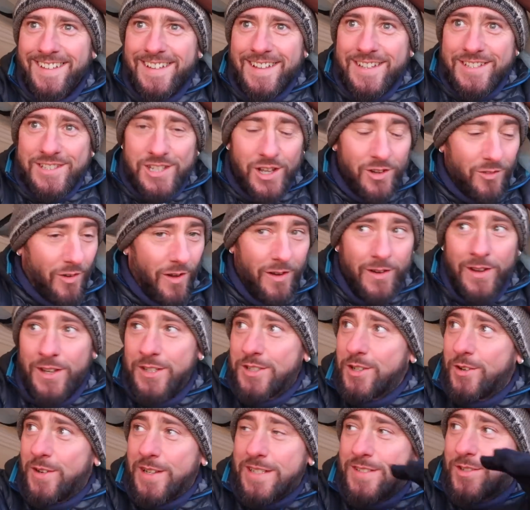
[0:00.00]
So what I'm gonna
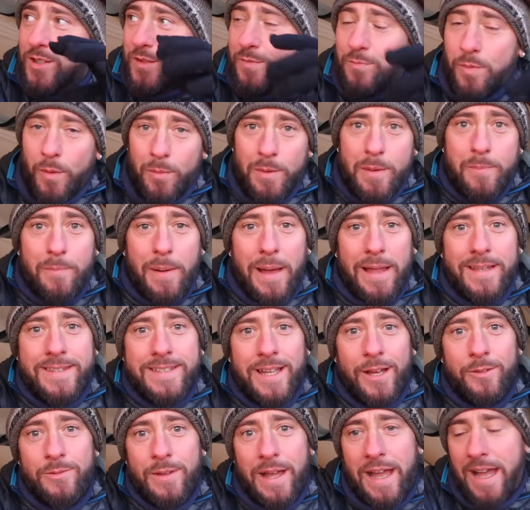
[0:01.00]
do is just probably batten
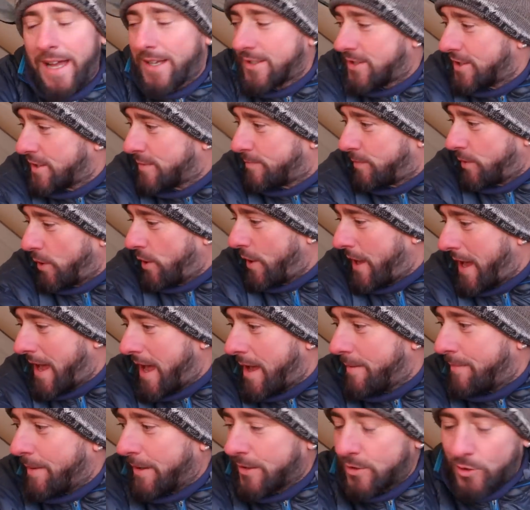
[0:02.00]
down the hatches, blow
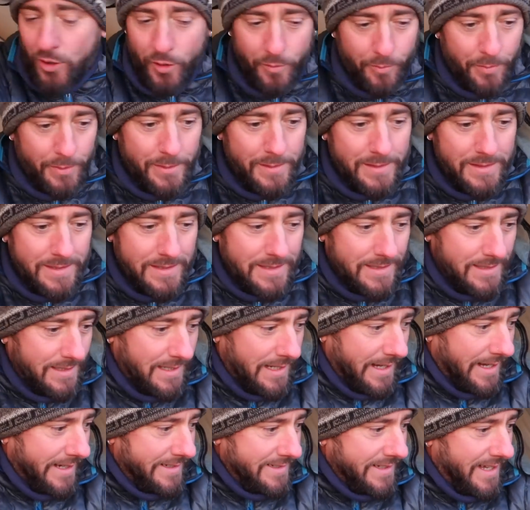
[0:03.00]
airbed up,
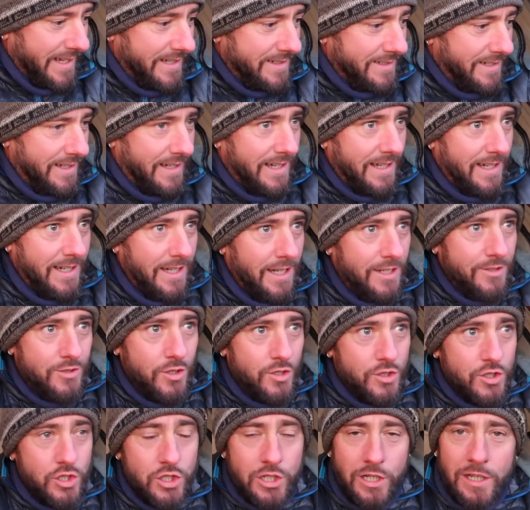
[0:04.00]
and then and
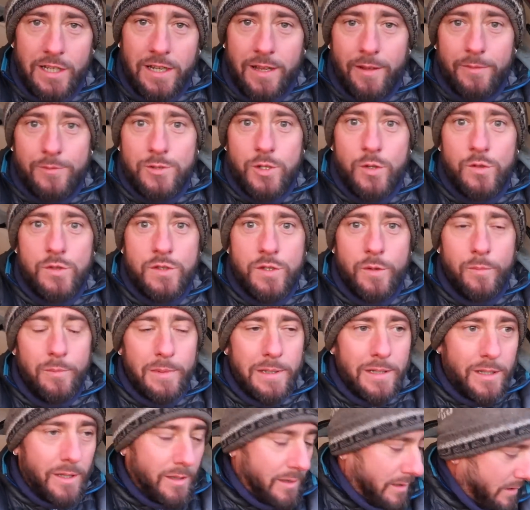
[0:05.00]
just chill. I'll do some
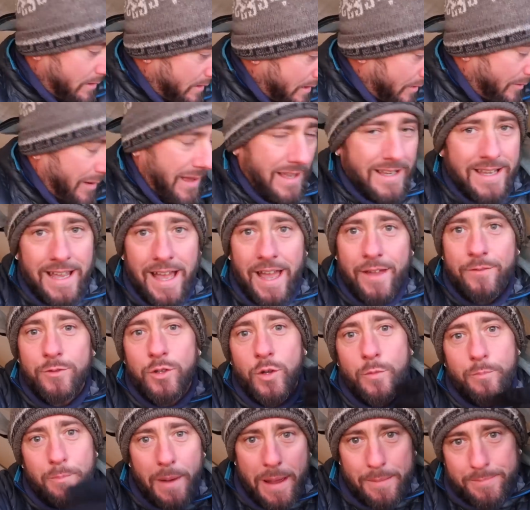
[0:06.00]
little, oh, I can't even
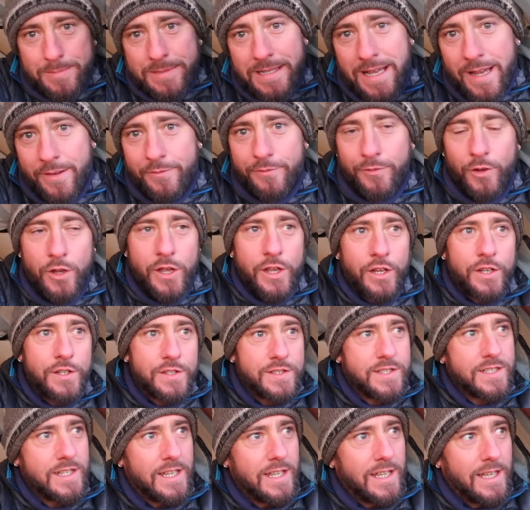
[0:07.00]
do map time for you
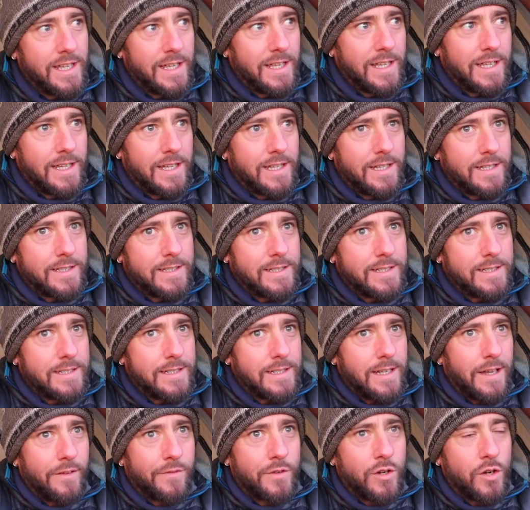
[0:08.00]
because
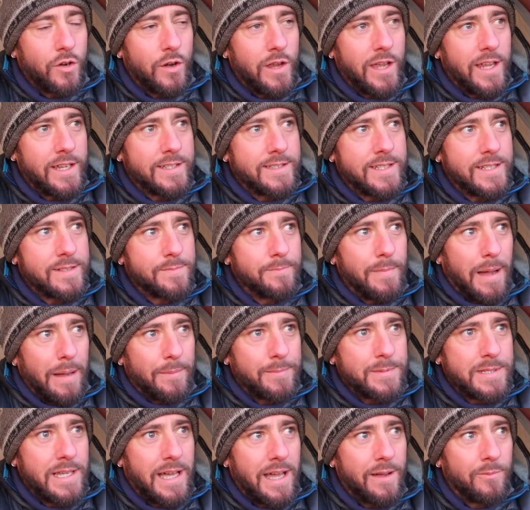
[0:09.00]
I've created this
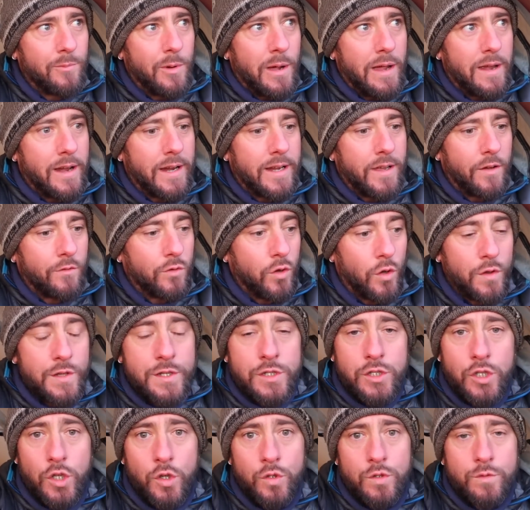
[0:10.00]
map time where I've got
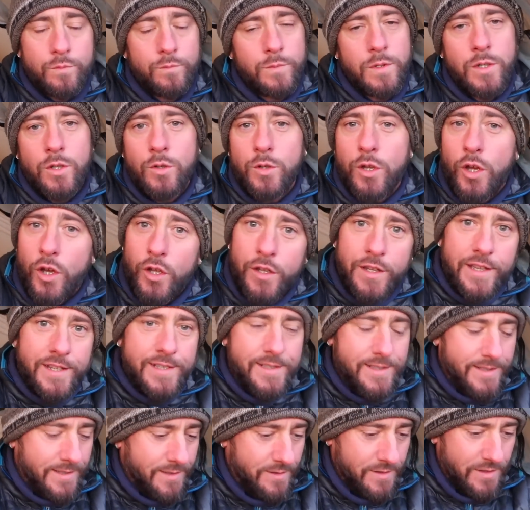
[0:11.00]
this huge, you know
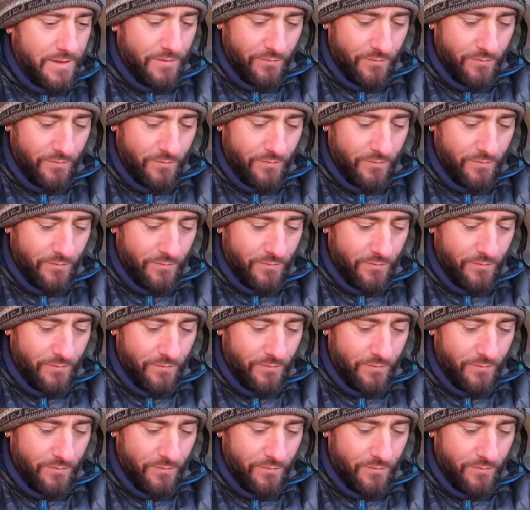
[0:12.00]
this because